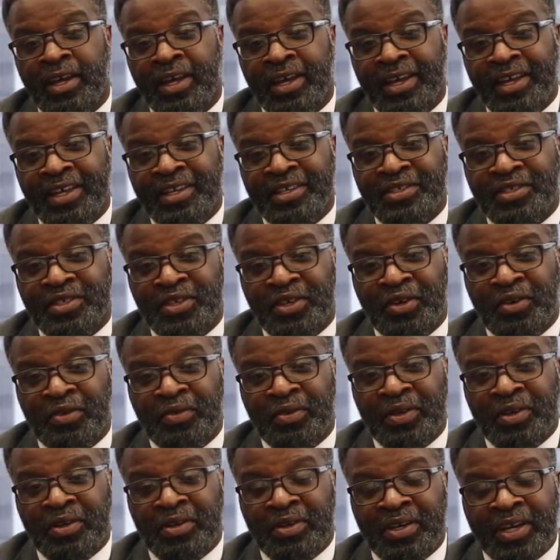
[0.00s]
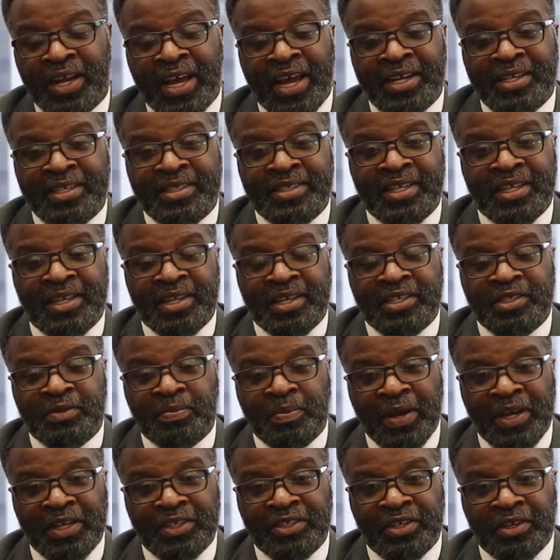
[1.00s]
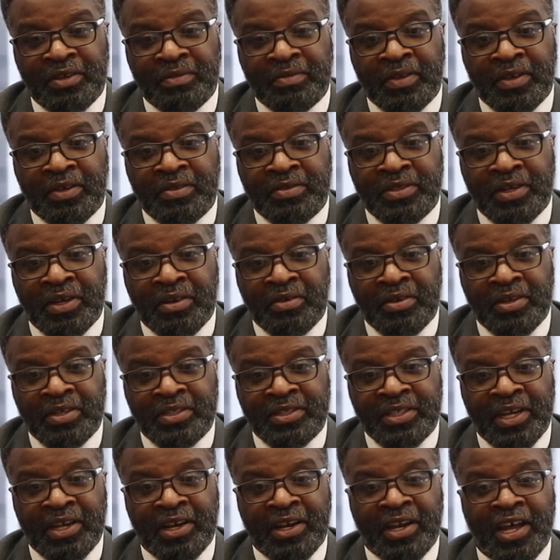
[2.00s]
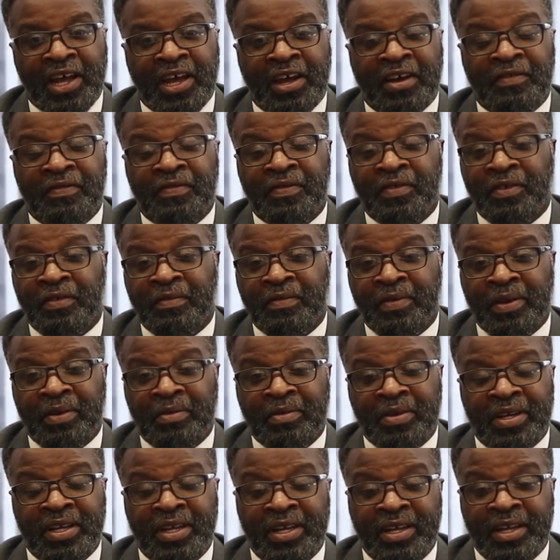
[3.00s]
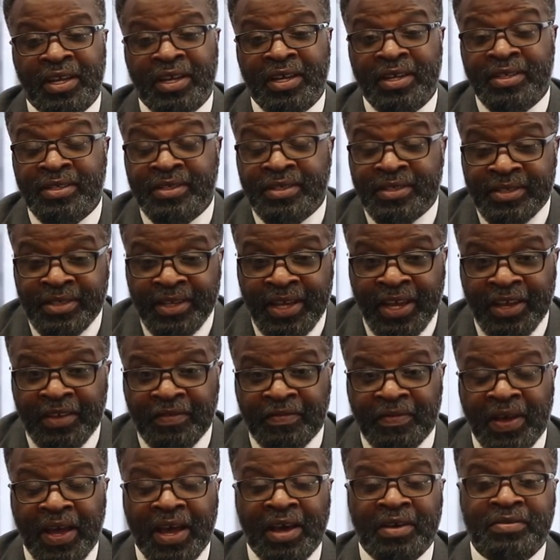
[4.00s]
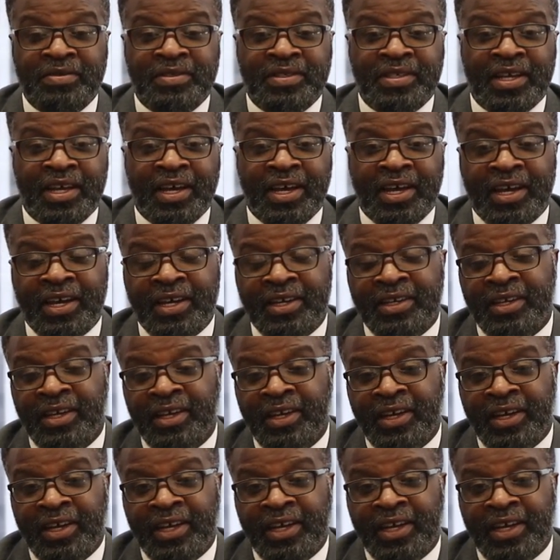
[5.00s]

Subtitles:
And so we are glad to see the expansion of those areas that allow for very safe outside